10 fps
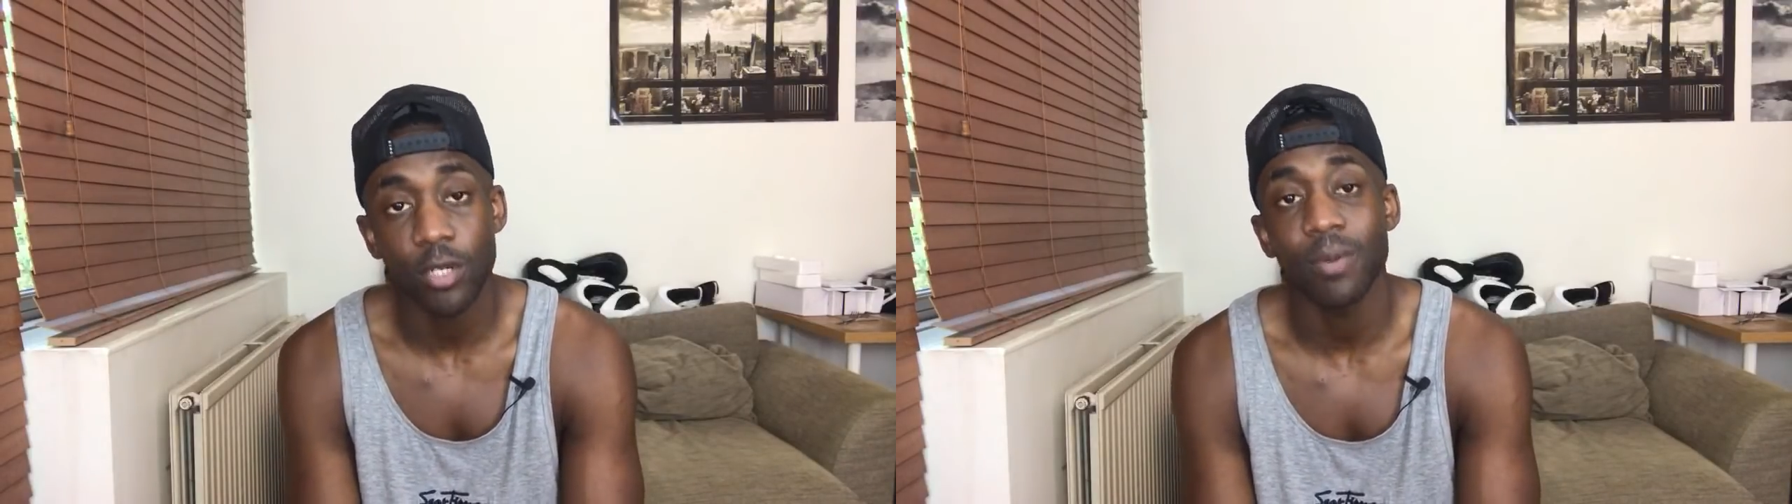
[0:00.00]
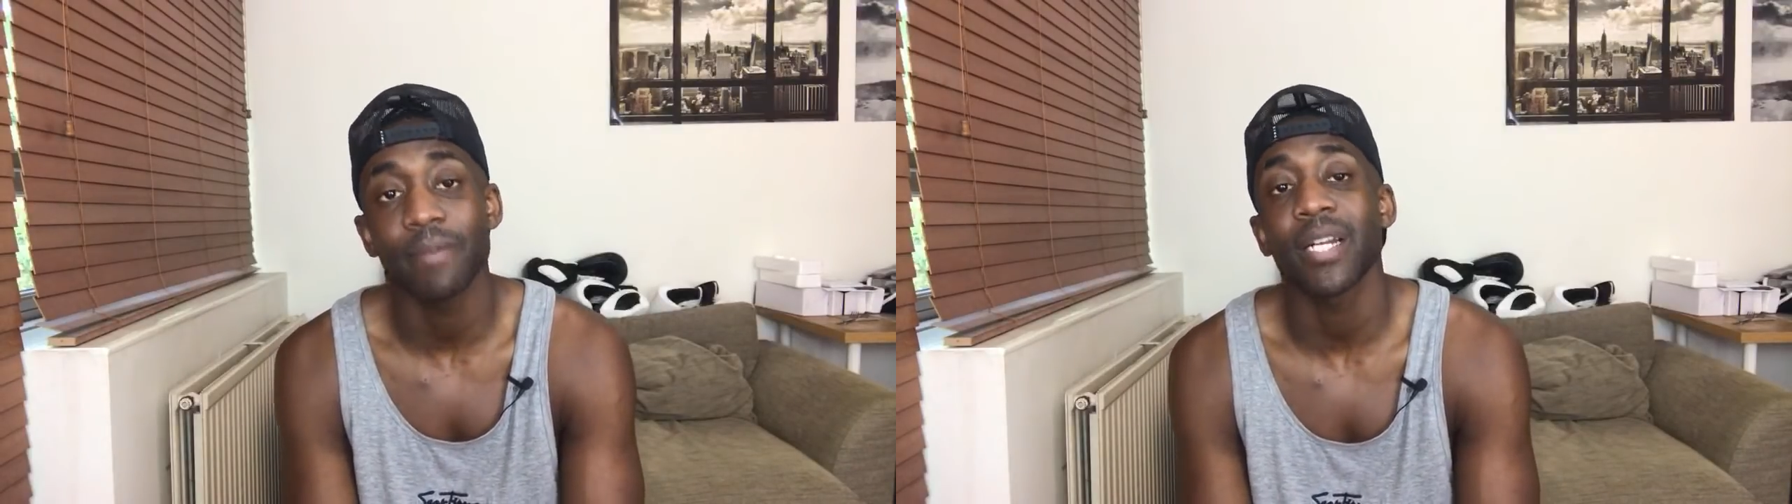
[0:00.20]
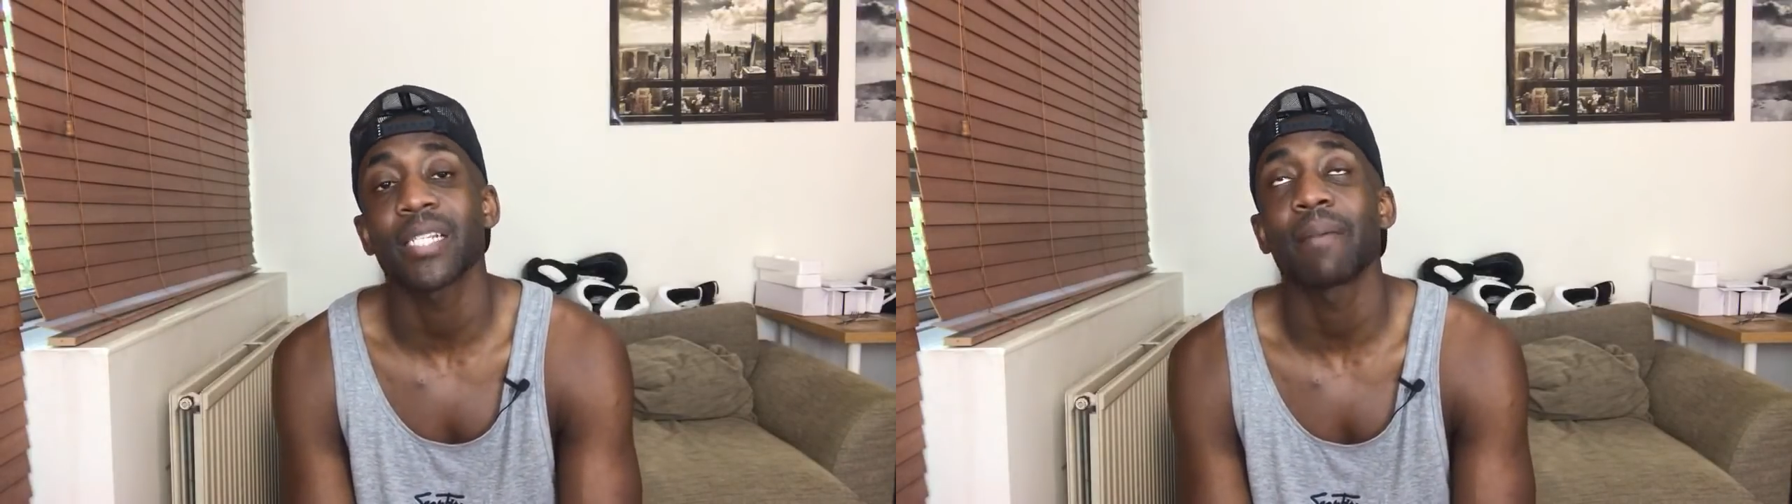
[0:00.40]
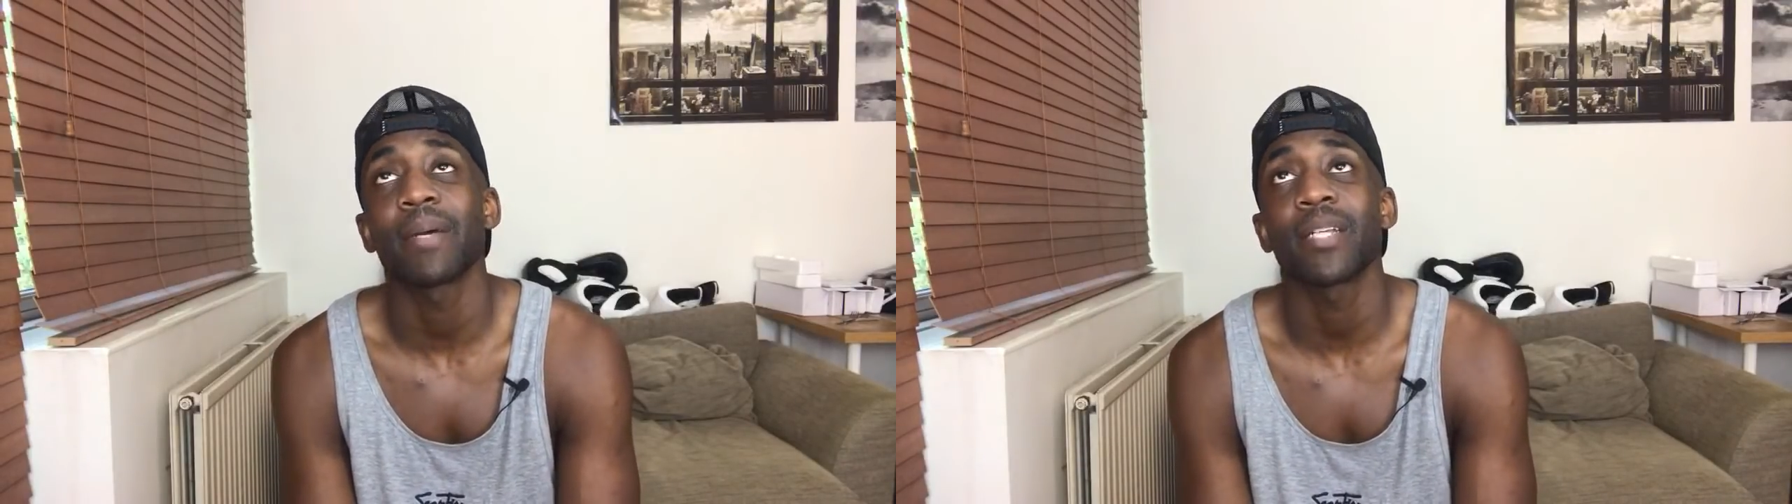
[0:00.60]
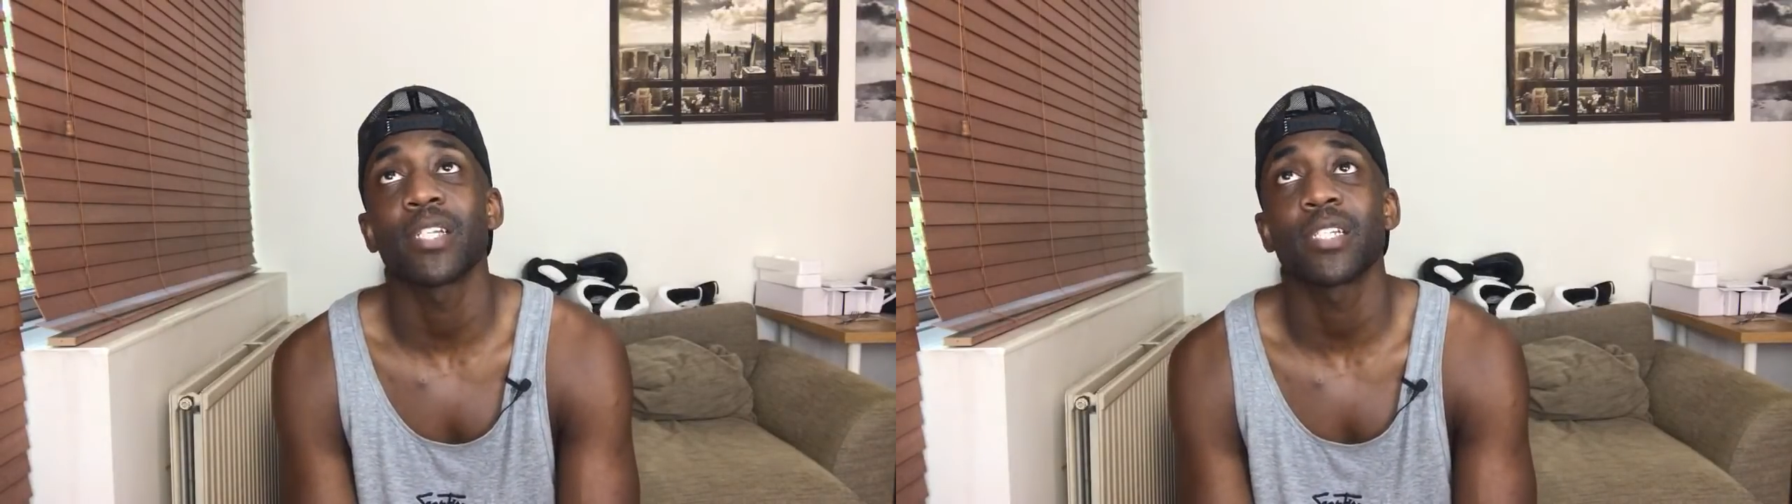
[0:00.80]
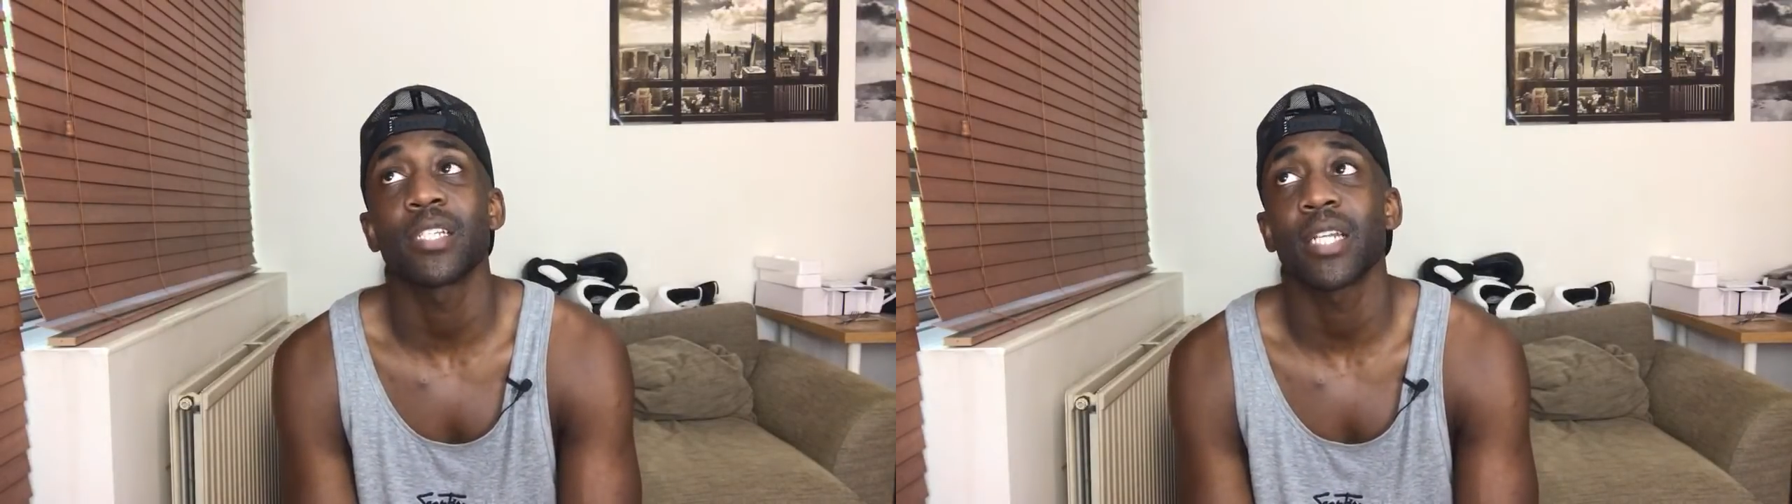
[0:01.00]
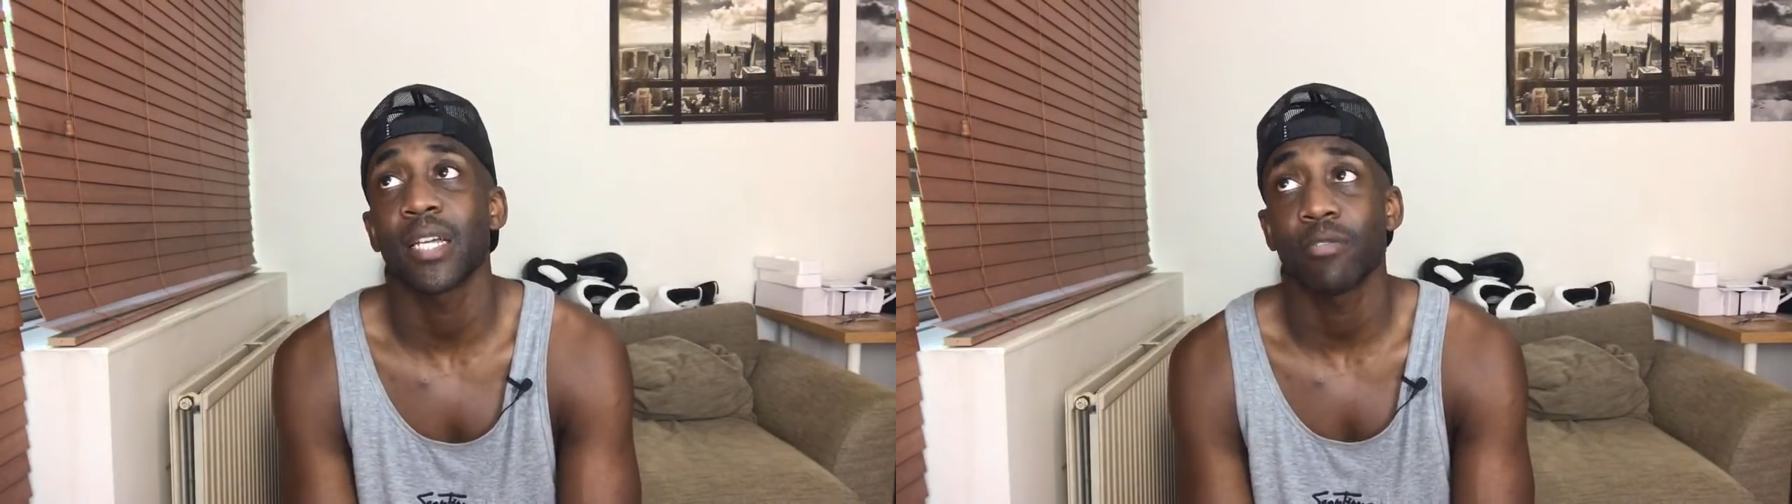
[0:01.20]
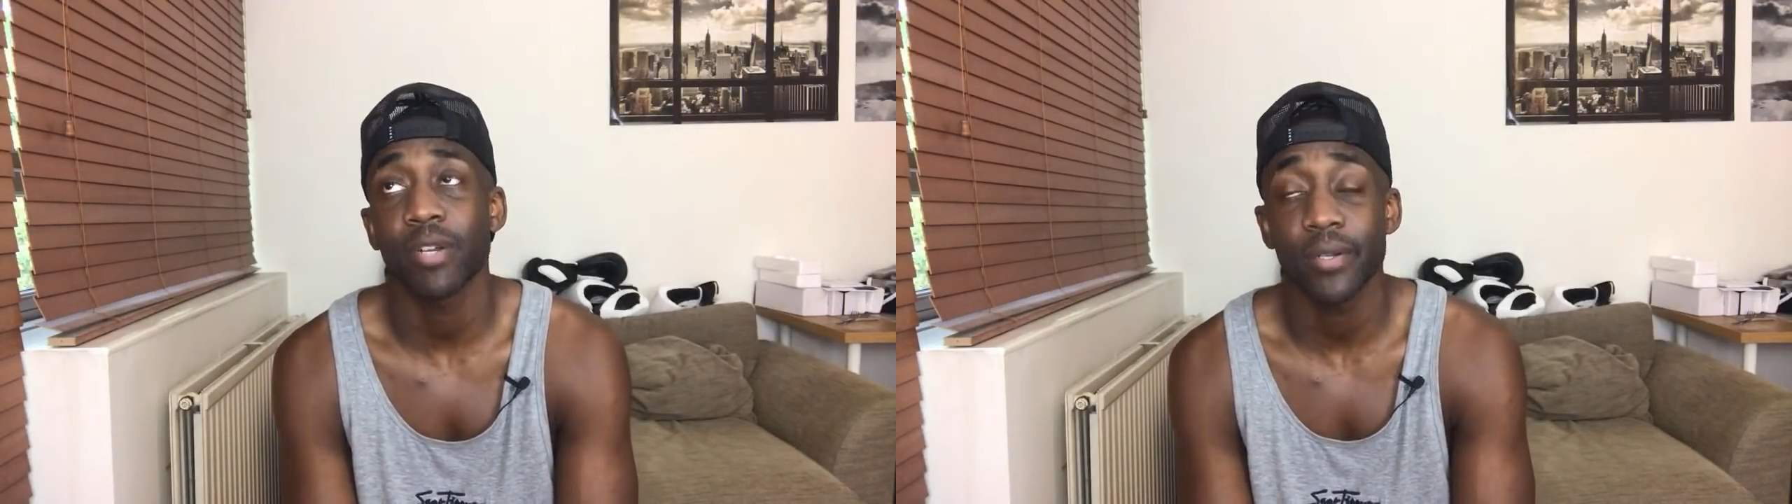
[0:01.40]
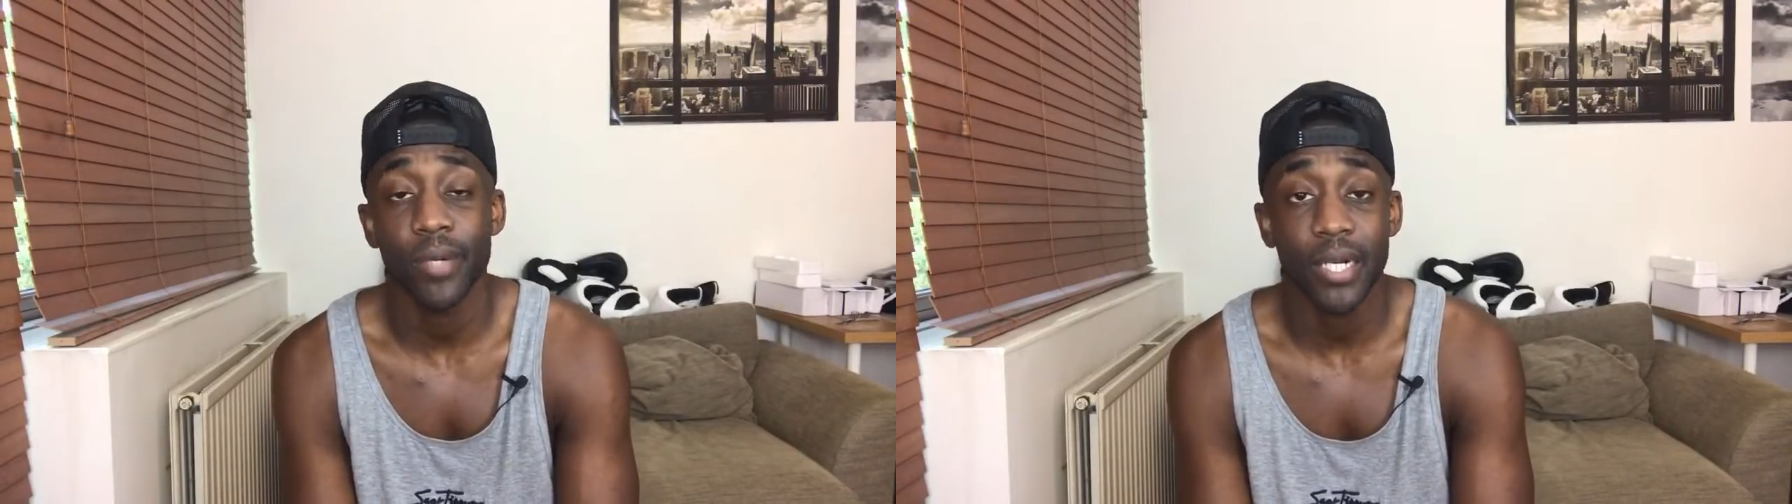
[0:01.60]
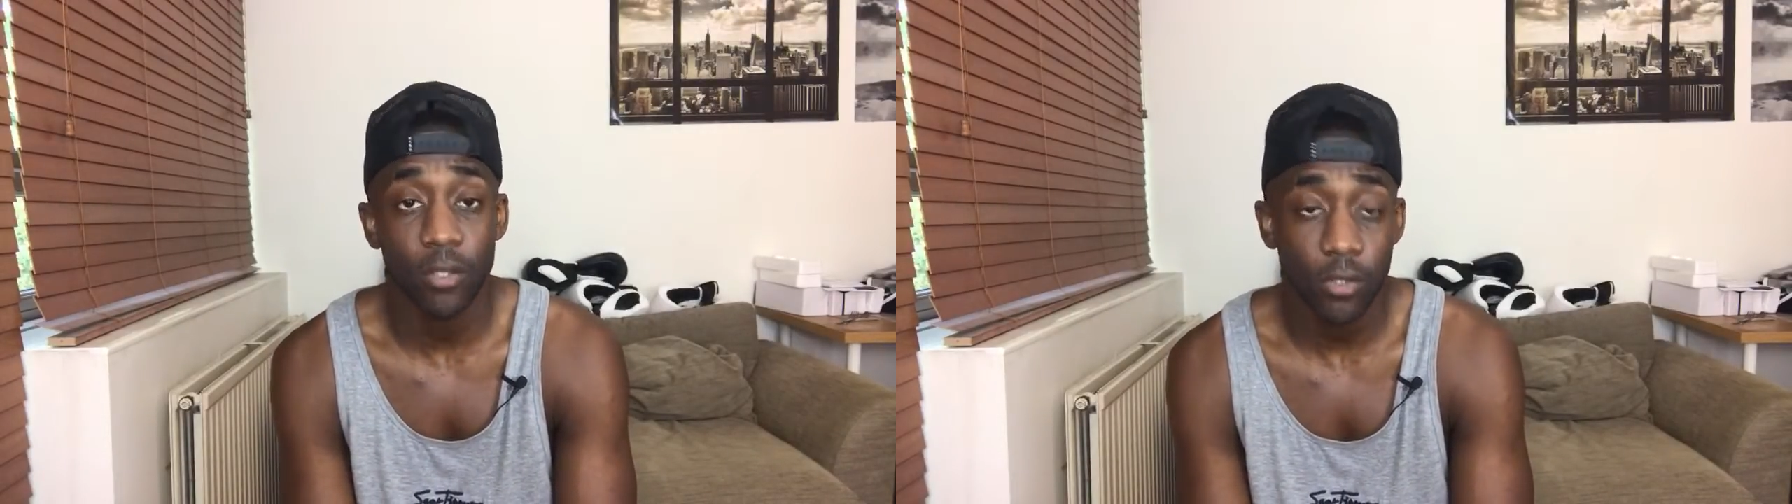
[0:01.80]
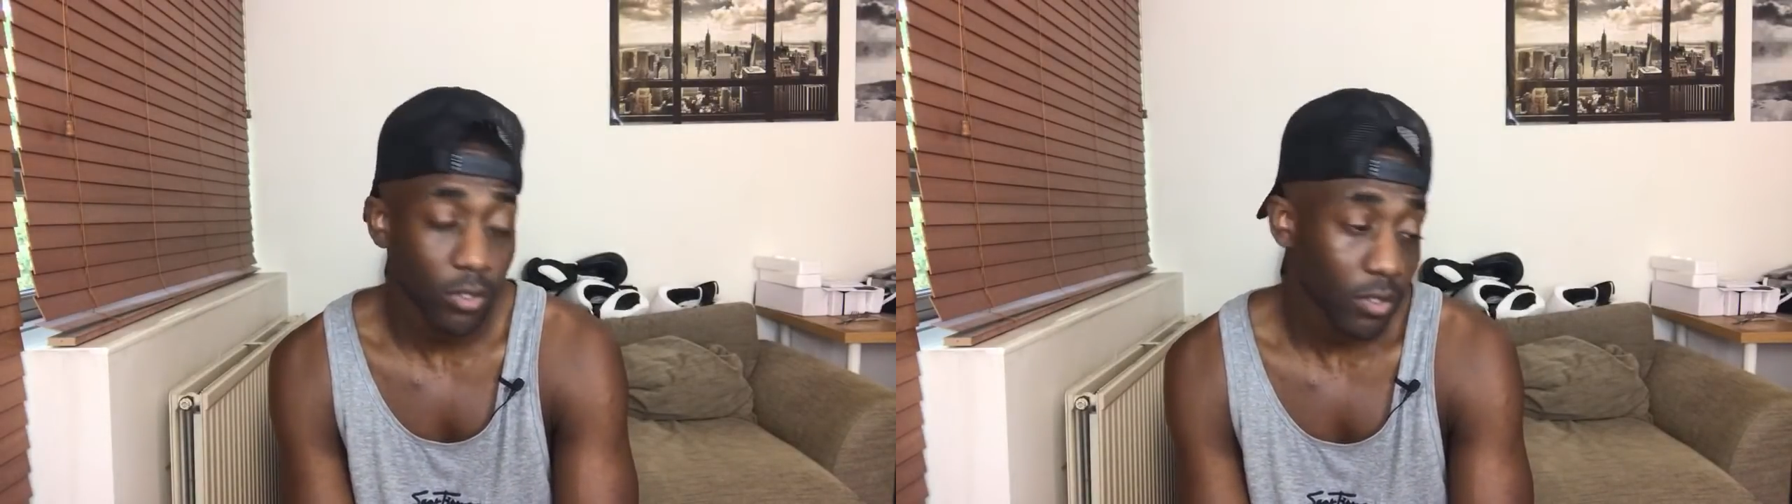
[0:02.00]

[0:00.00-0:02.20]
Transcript: whether that's at Manchester United or anyone else.